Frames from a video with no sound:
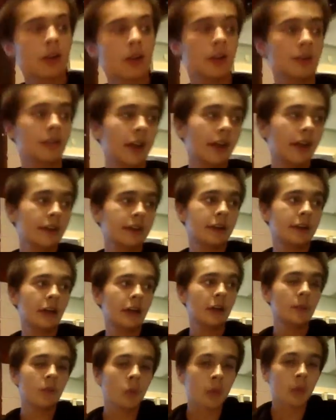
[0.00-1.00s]
LAN
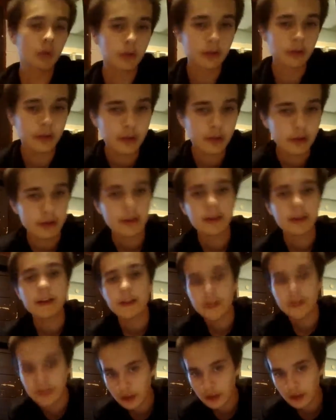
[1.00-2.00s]
cable work?
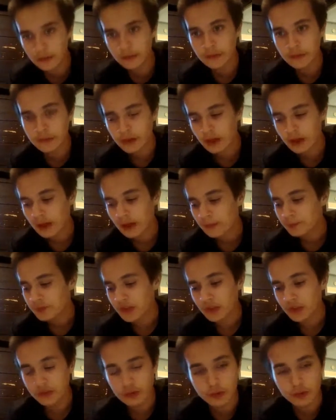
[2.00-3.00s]
It does.
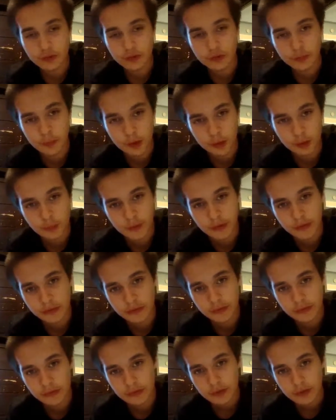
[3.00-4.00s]
It serves its
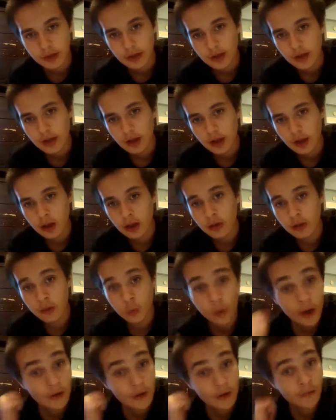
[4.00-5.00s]
purpose. Uh, the
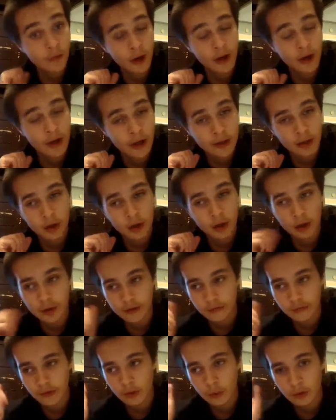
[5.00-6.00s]
Wi-Fi I can already
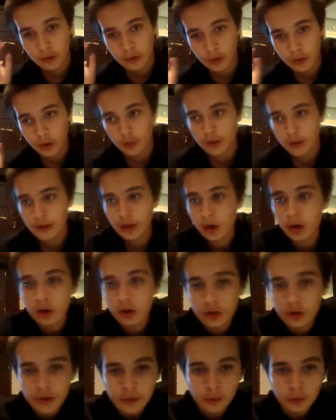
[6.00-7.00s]
tell when loading
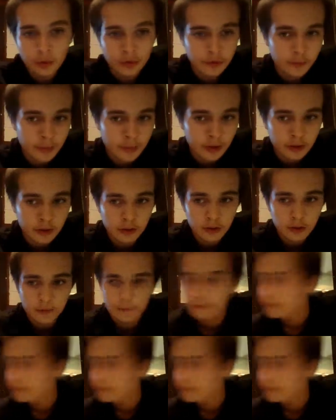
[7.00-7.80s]
already works better.